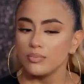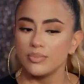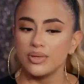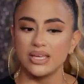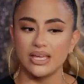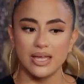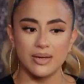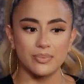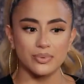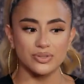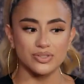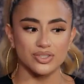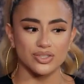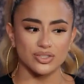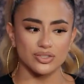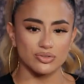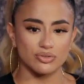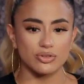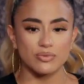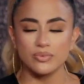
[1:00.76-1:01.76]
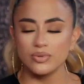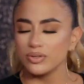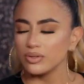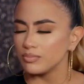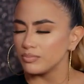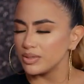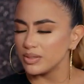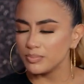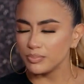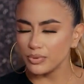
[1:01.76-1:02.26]
Being able to contribute
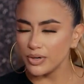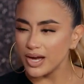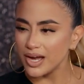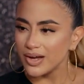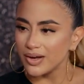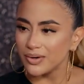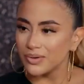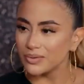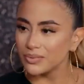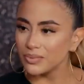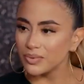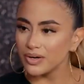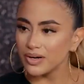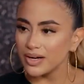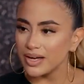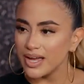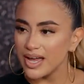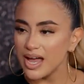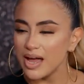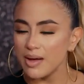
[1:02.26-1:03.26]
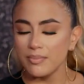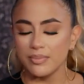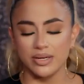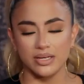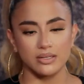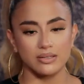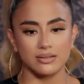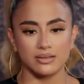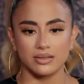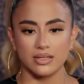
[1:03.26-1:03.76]
and be proud where I am,
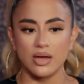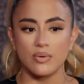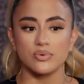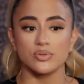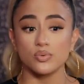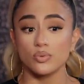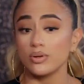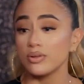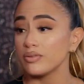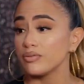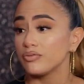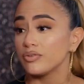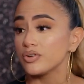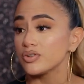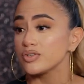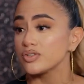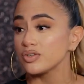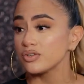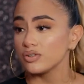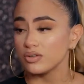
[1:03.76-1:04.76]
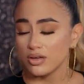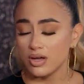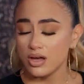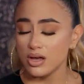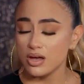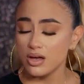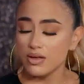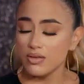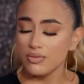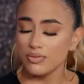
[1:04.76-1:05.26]
and that was one of the first
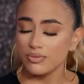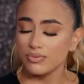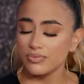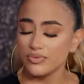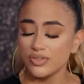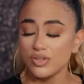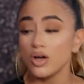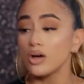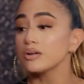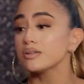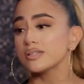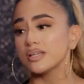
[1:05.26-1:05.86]
songs